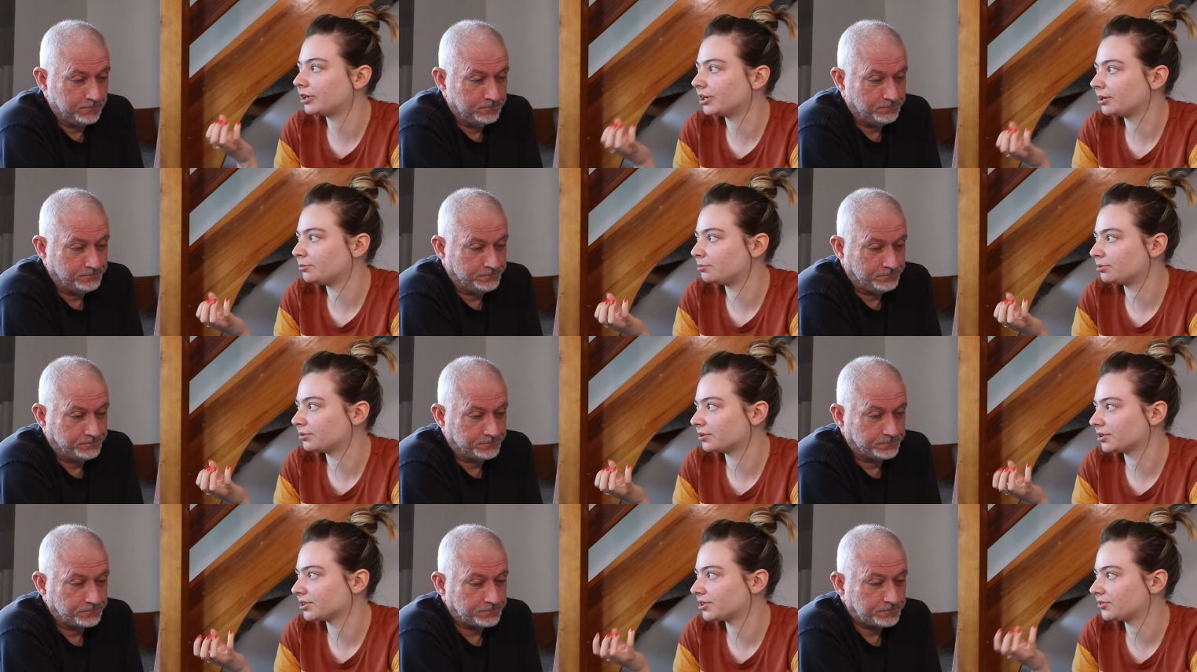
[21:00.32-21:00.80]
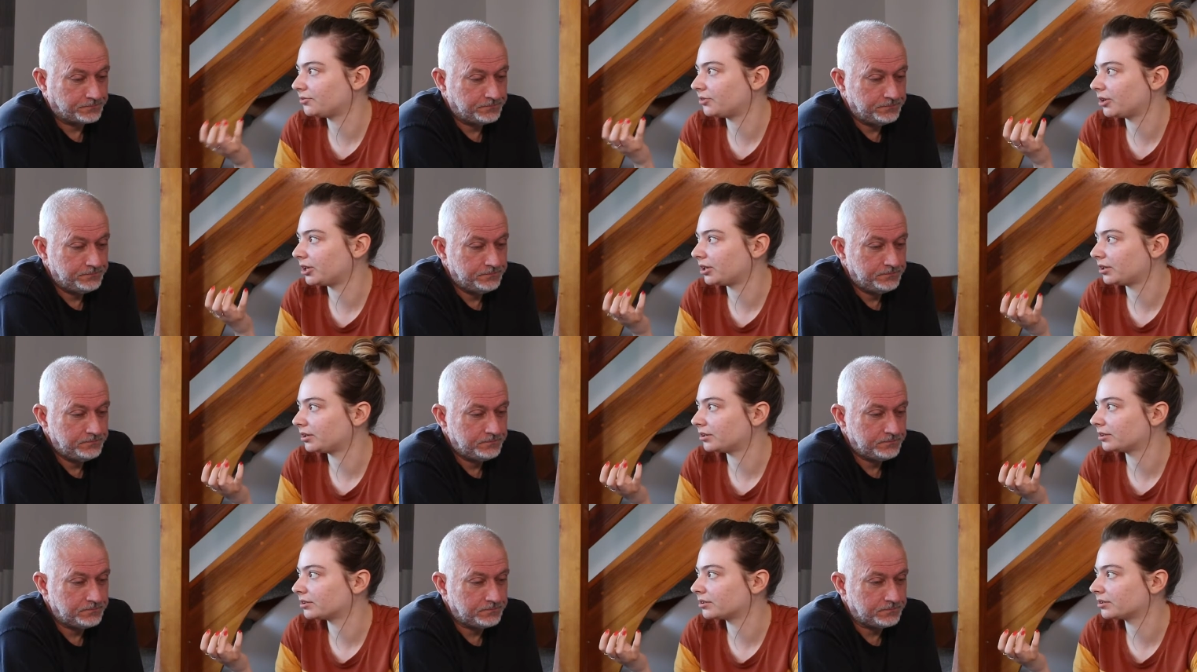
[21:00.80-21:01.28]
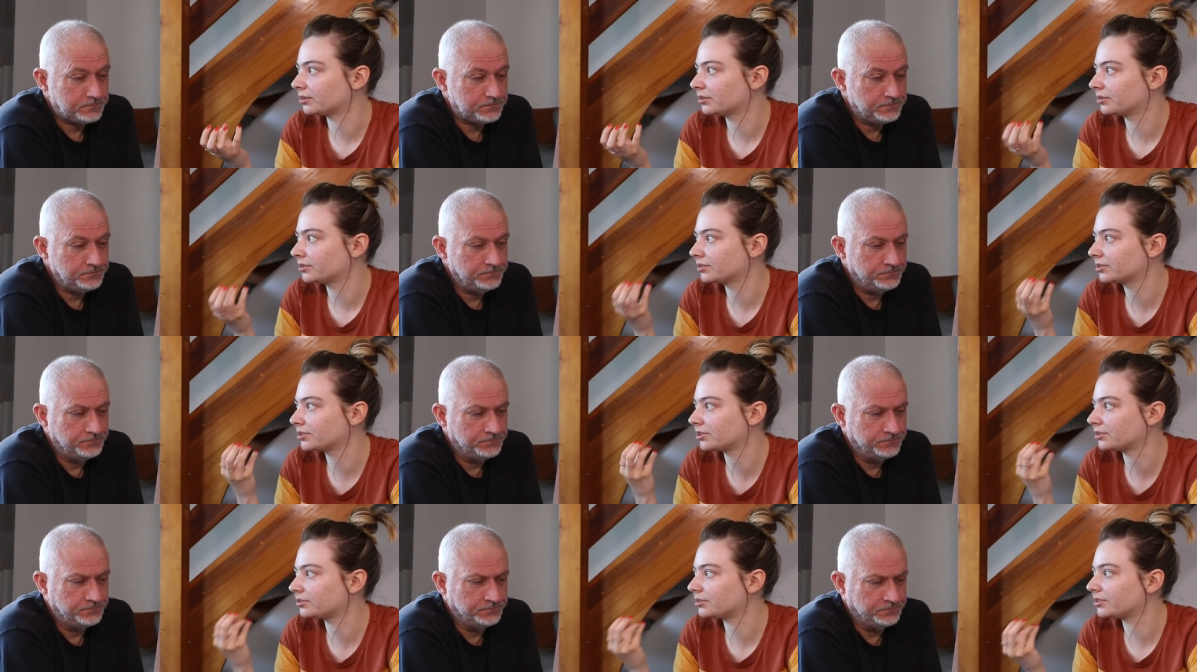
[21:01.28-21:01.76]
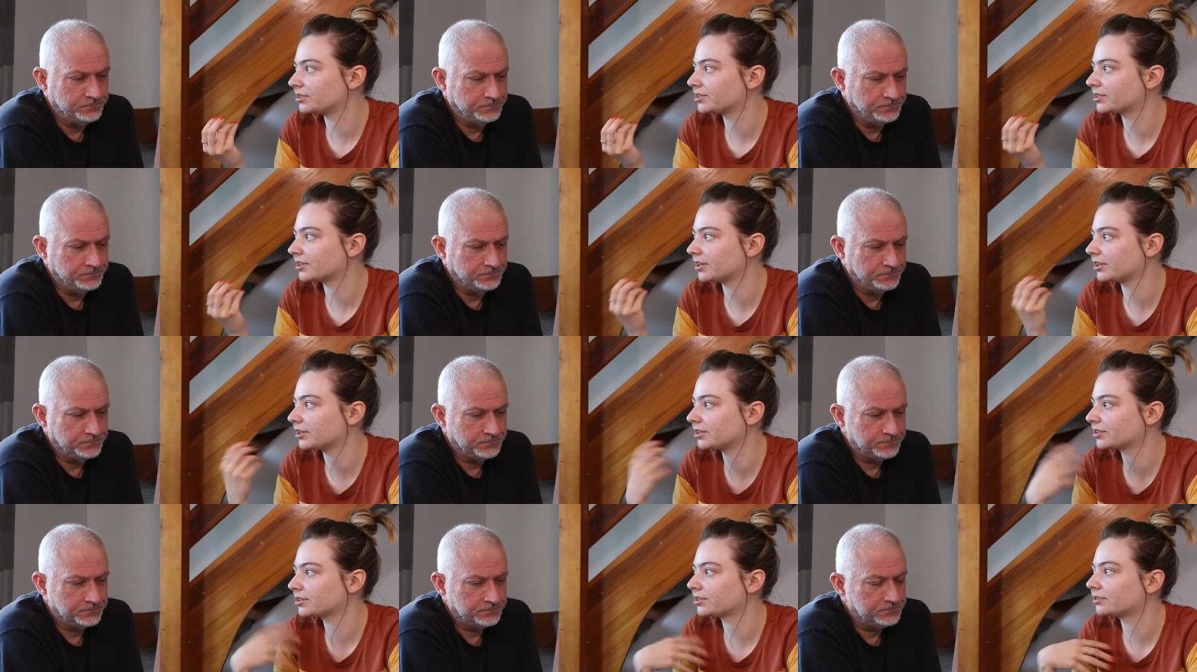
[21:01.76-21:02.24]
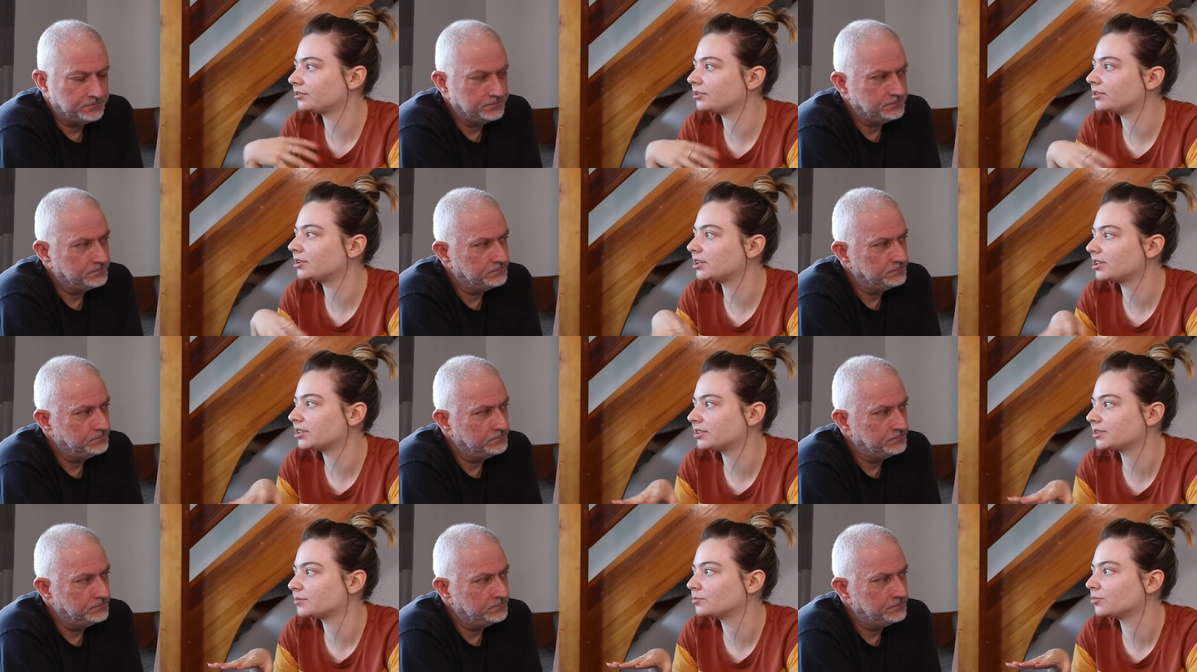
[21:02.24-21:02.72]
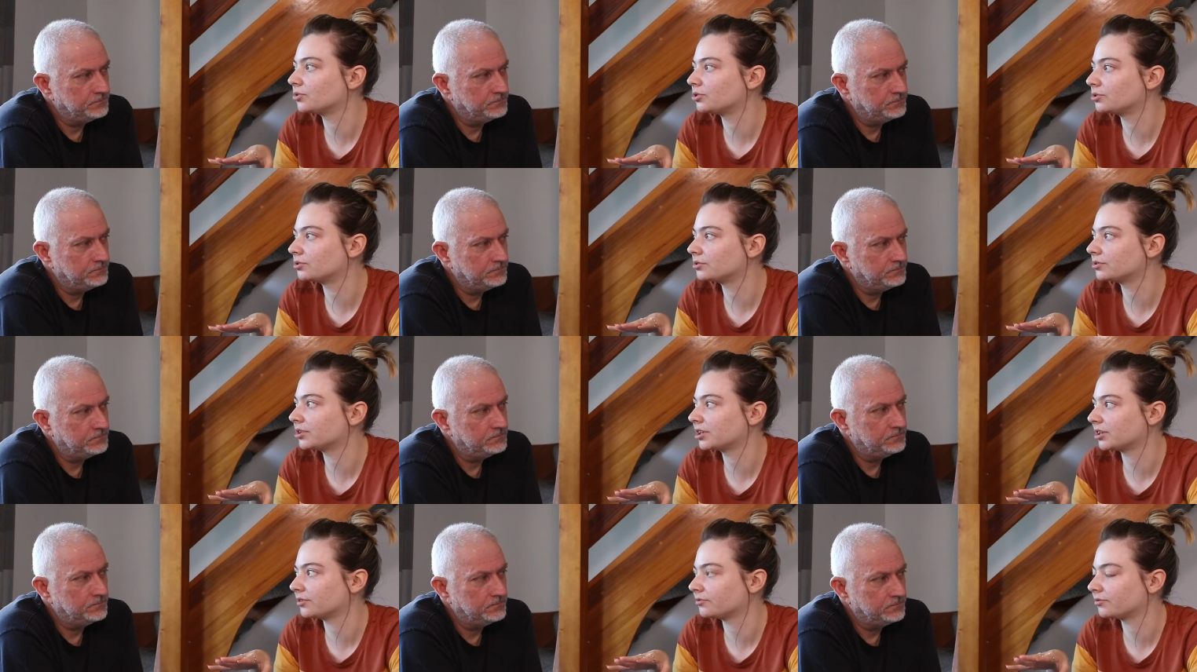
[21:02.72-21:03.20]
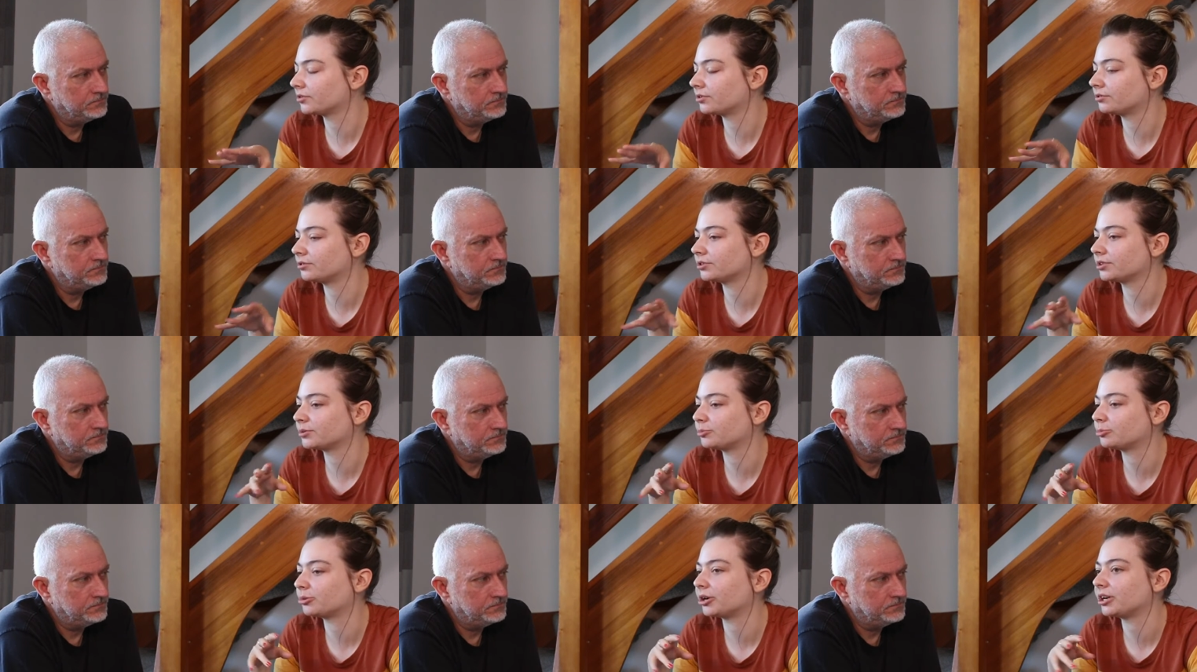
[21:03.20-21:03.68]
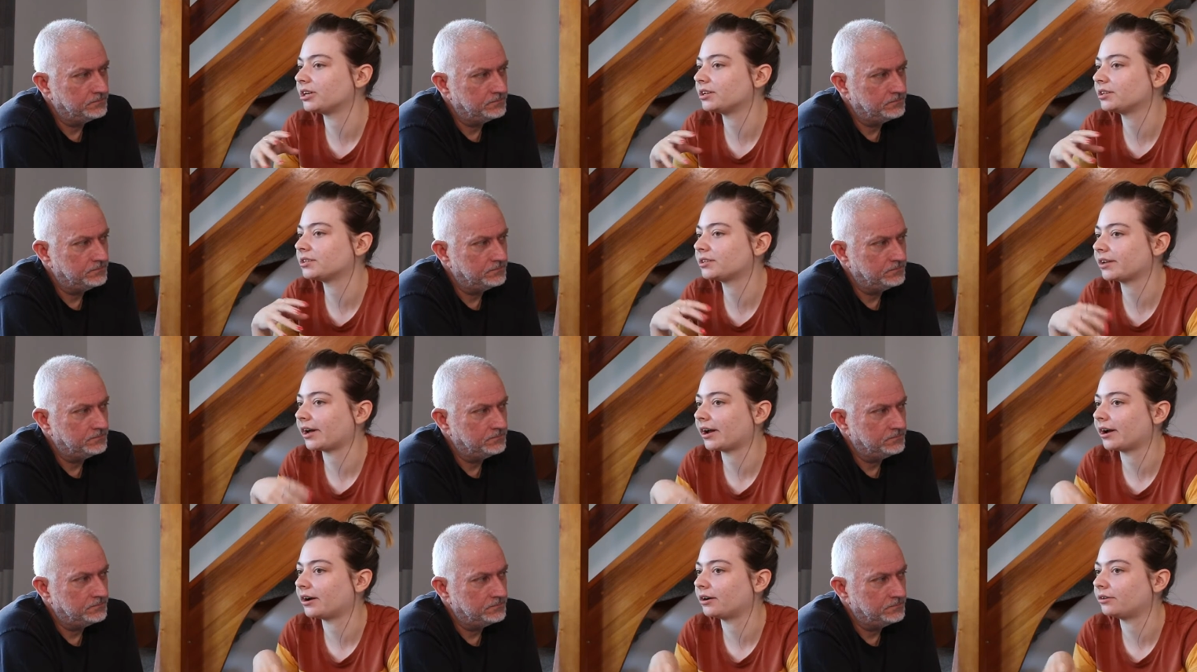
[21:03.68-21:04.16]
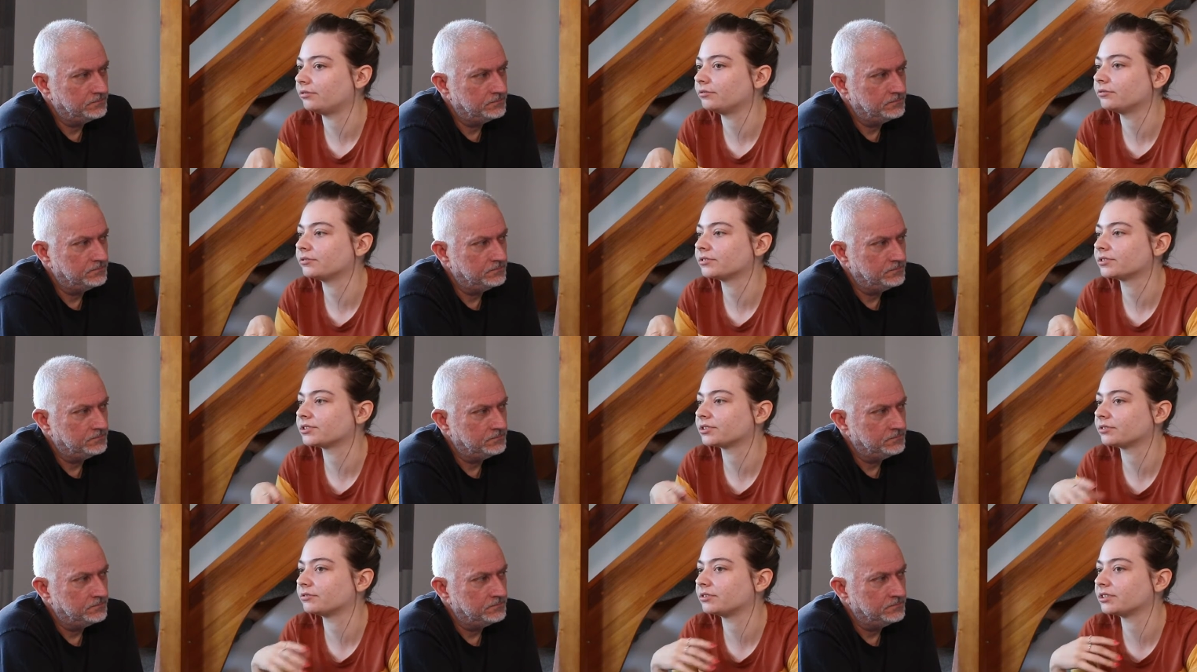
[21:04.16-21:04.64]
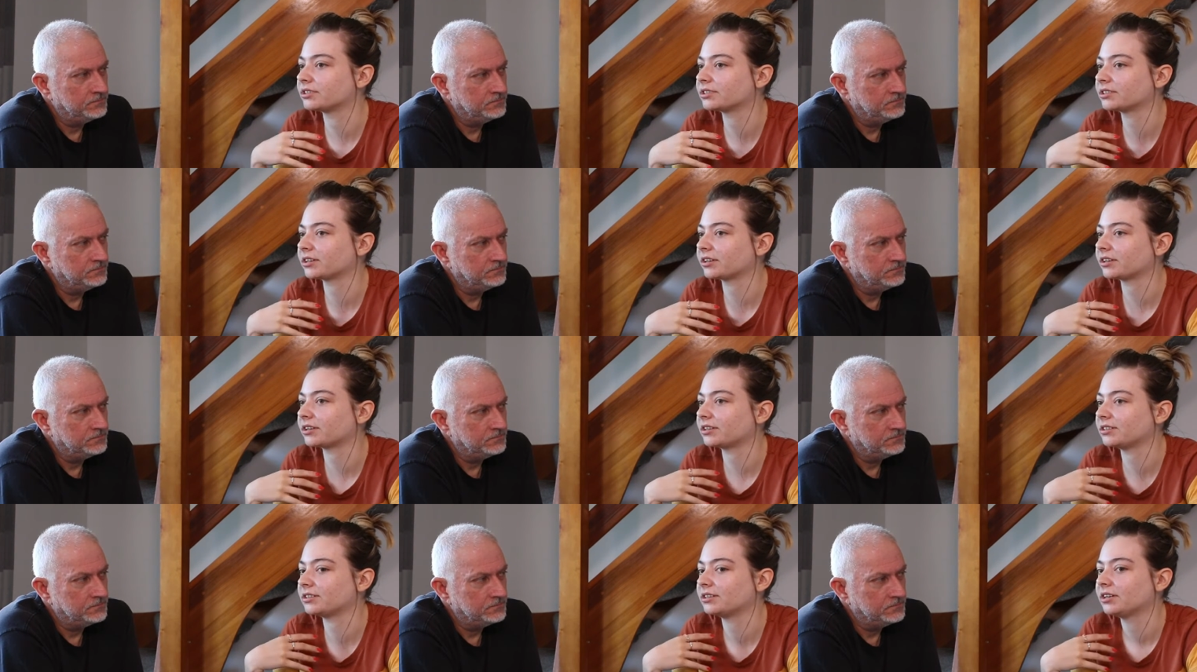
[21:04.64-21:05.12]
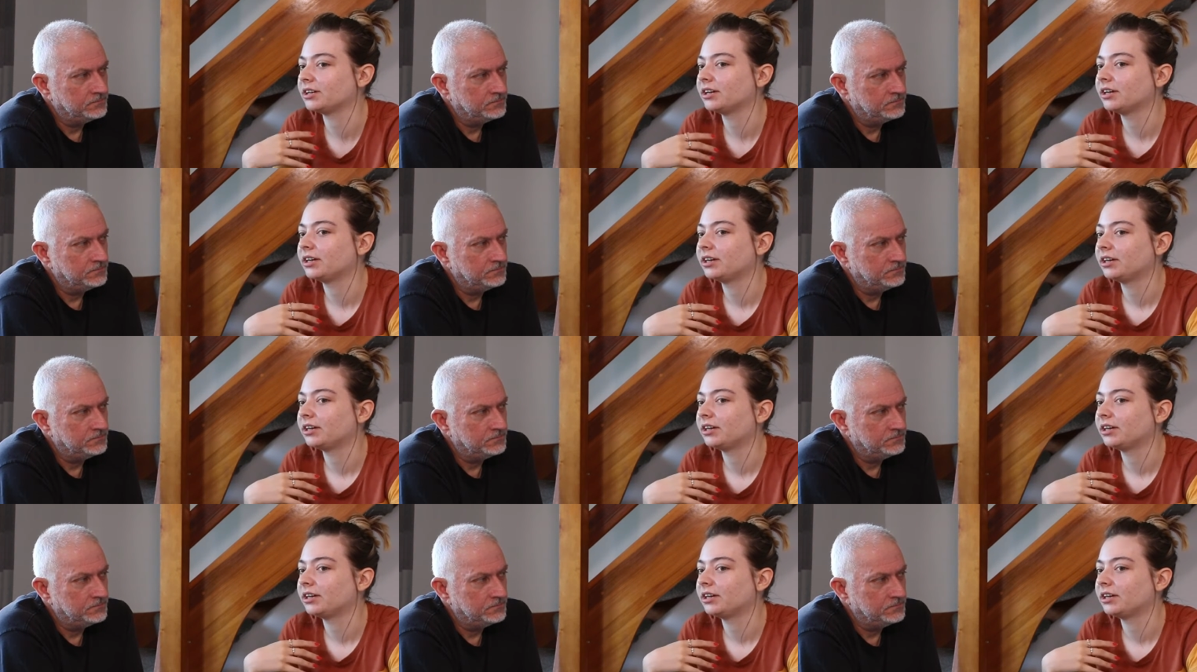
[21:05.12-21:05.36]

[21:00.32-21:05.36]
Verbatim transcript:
Speaker 1: fibrous thing. So mm. there's like so it's more difficult to break down. So it's like it